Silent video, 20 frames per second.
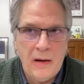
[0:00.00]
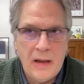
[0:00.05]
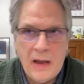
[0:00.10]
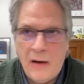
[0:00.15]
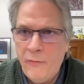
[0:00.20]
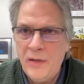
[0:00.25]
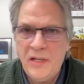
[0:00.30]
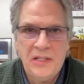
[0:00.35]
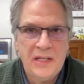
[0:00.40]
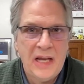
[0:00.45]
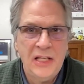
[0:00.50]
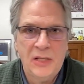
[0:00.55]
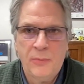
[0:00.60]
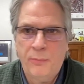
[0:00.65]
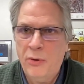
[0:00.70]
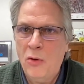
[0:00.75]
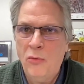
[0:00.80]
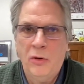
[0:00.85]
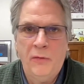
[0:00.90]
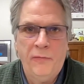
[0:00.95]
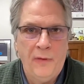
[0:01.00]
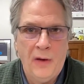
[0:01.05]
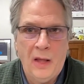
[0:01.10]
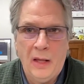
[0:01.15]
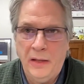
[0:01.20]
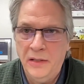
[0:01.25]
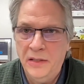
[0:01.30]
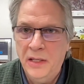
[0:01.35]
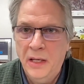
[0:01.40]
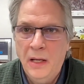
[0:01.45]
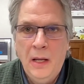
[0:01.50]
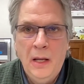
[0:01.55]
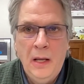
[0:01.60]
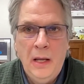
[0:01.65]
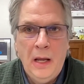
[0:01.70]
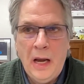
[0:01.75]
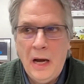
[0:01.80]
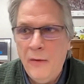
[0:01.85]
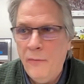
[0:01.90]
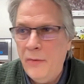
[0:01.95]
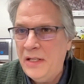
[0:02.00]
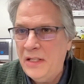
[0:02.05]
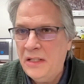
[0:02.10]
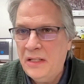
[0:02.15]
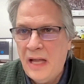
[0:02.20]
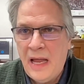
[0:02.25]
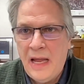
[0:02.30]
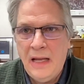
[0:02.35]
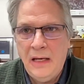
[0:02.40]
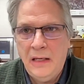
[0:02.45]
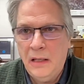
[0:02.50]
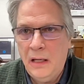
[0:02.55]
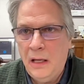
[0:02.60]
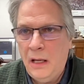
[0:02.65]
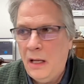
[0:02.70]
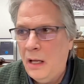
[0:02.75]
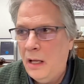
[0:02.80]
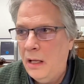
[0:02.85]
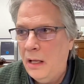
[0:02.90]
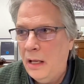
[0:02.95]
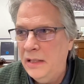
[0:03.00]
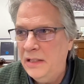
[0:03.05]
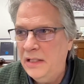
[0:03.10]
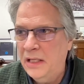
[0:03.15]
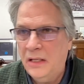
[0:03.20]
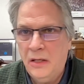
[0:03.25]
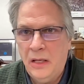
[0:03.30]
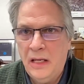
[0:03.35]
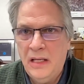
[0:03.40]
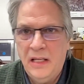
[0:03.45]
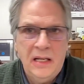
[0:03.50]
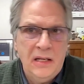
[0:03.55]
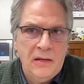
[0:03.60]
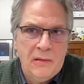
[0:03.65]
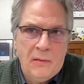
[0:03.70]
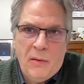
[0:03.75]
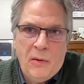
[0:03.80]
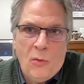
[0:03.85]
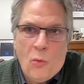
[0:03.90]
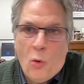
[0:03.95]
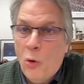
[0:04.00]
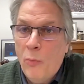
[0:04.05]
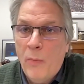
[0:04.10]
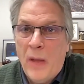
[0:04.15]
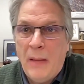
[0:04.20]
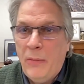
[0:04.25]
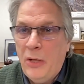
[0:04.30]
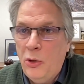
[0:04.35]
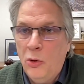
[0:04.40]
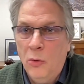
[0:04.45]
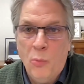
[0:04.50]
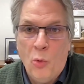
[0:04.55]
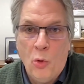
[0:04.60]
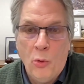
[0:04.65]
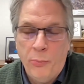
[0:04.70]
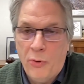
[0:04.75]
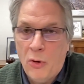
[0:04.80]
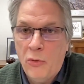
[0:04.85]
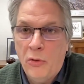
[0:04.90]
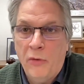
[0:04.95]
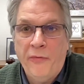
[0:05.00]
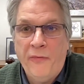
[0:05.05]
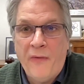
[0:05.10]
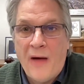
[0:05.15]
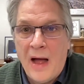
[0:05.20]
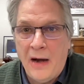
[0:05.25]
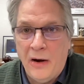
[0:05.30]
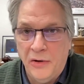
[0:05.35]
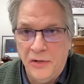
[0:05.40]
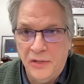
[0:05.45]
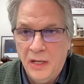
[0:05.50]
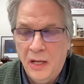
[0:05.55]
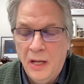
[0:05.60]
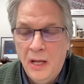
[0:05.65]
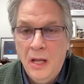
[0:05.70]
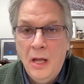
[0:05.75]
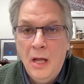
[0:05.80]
Every state's prone to floods. Every state isn't, or maybe you're more prone to fires.